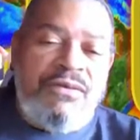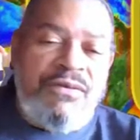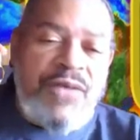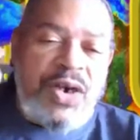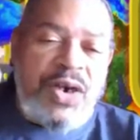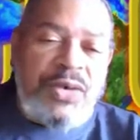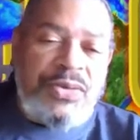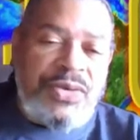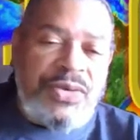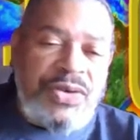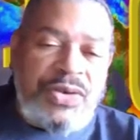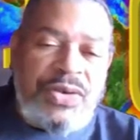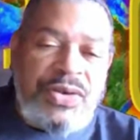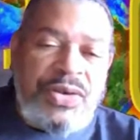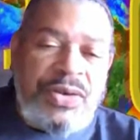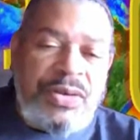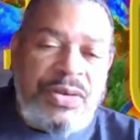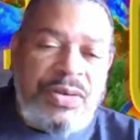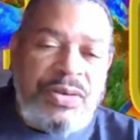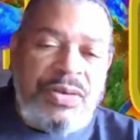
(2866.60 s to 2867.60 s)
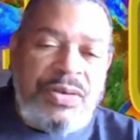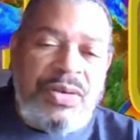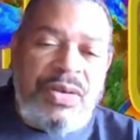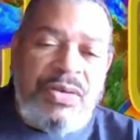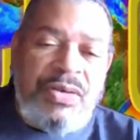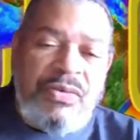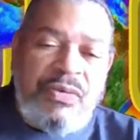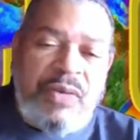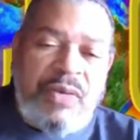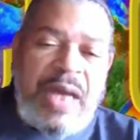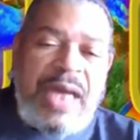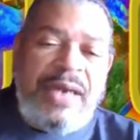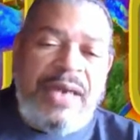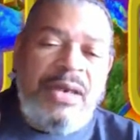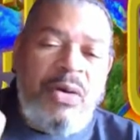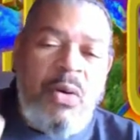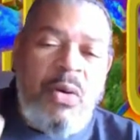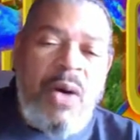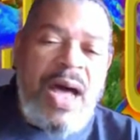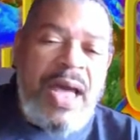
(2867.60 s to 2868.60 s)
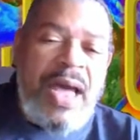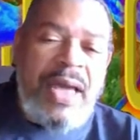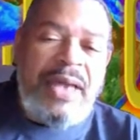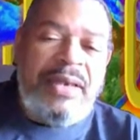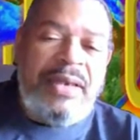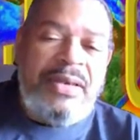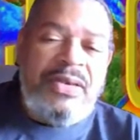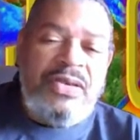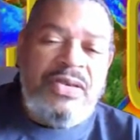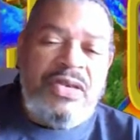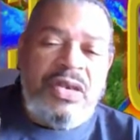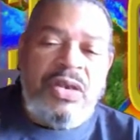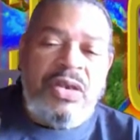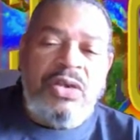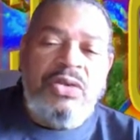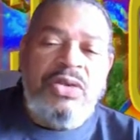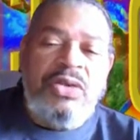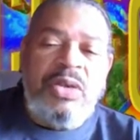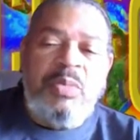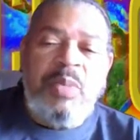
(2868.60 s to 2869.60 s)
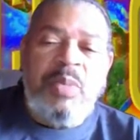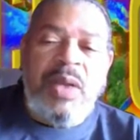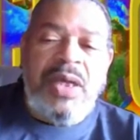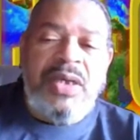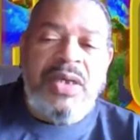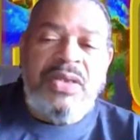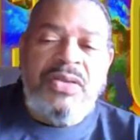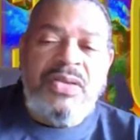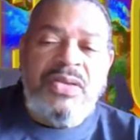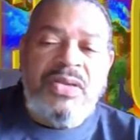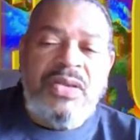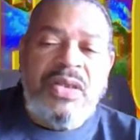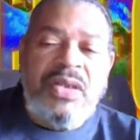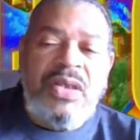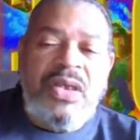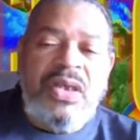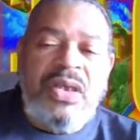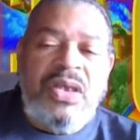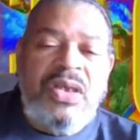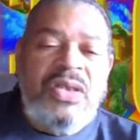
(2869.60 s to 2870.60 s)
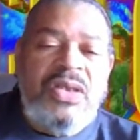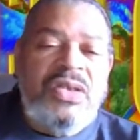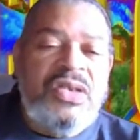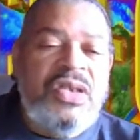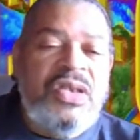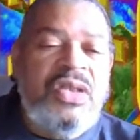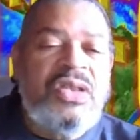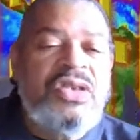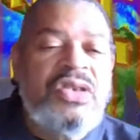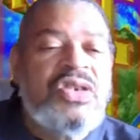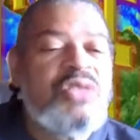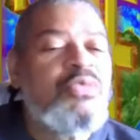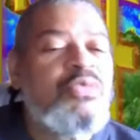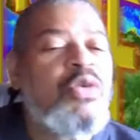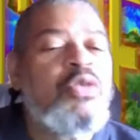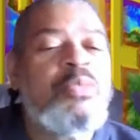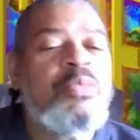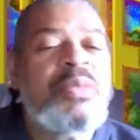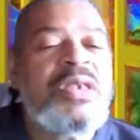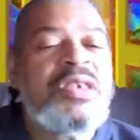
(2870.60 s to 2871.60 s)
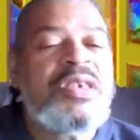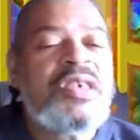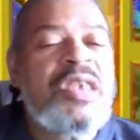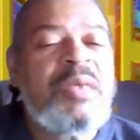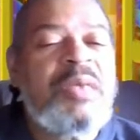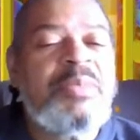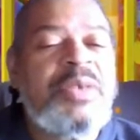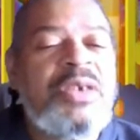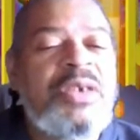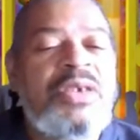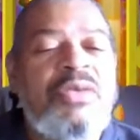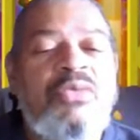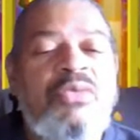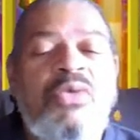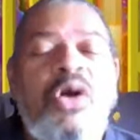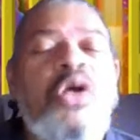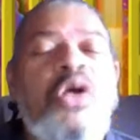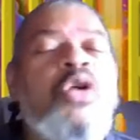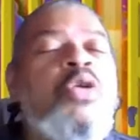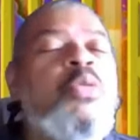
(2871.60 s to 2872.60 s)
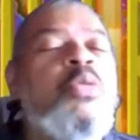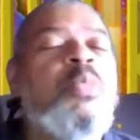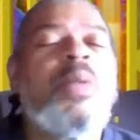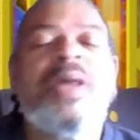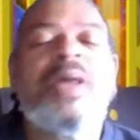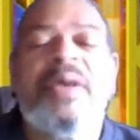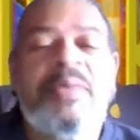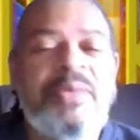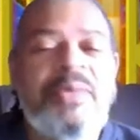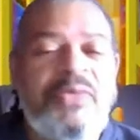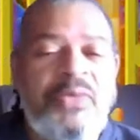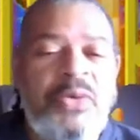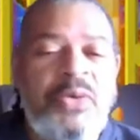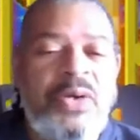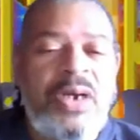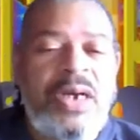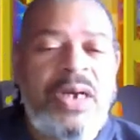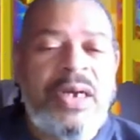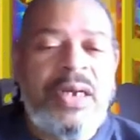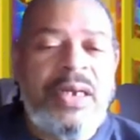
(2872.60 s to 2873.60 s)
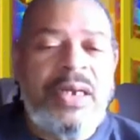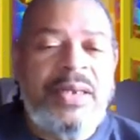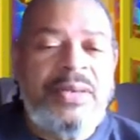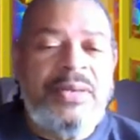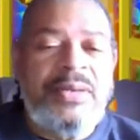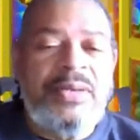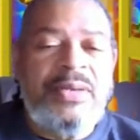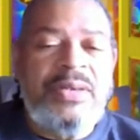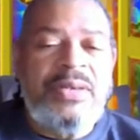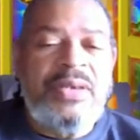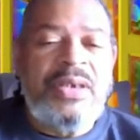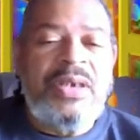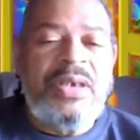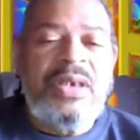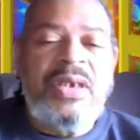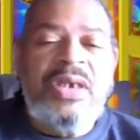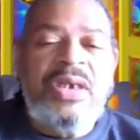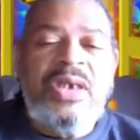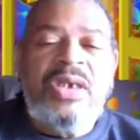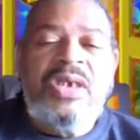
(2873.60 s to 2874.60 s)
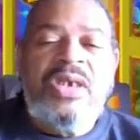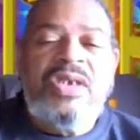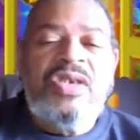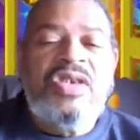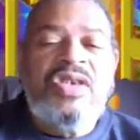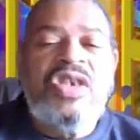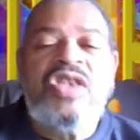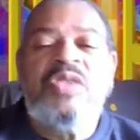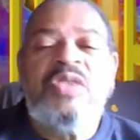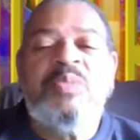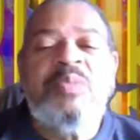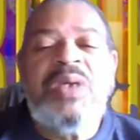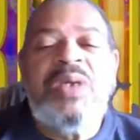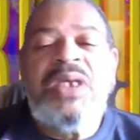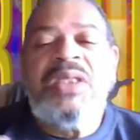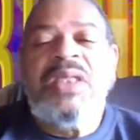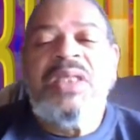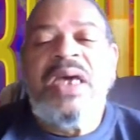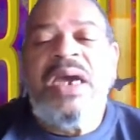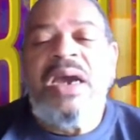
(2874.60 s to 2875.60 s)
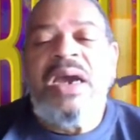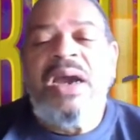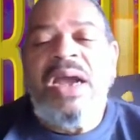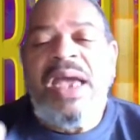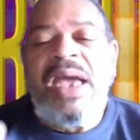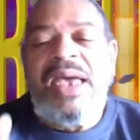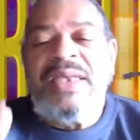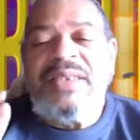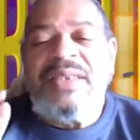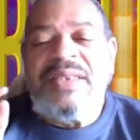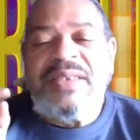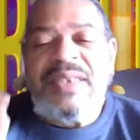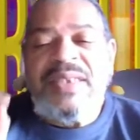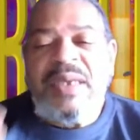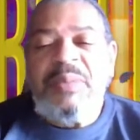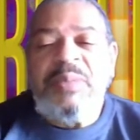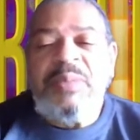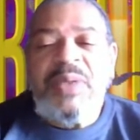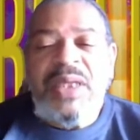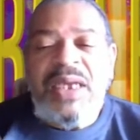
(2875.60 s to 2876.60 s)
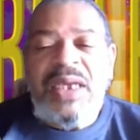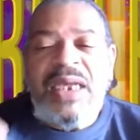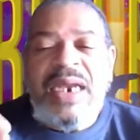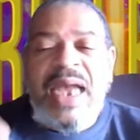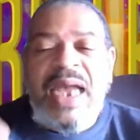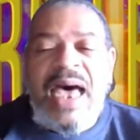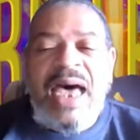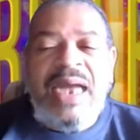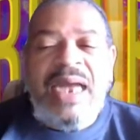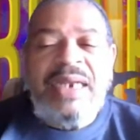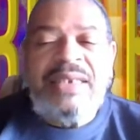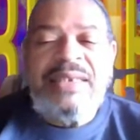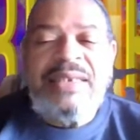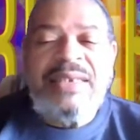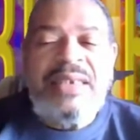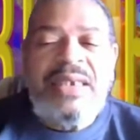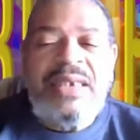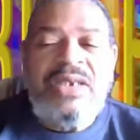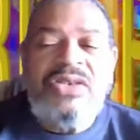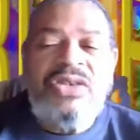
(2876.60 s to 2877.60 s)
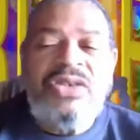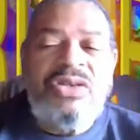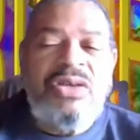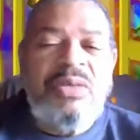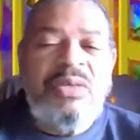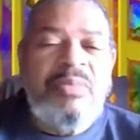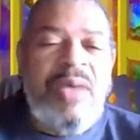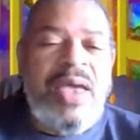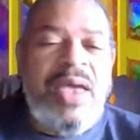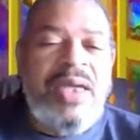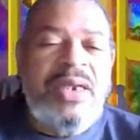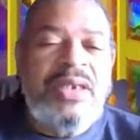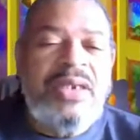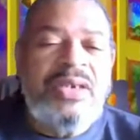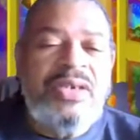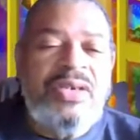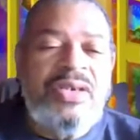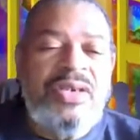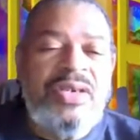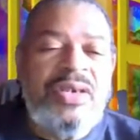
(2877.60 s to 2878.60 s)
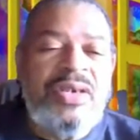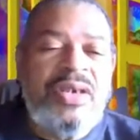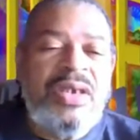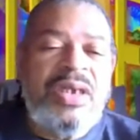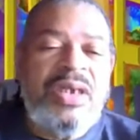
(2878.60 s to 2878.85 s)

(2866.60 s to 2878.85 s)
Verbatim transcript: First, find a quiet, secluded place so that you won't be tempted to role play before God. Just be there as simply and honestly as you can manage.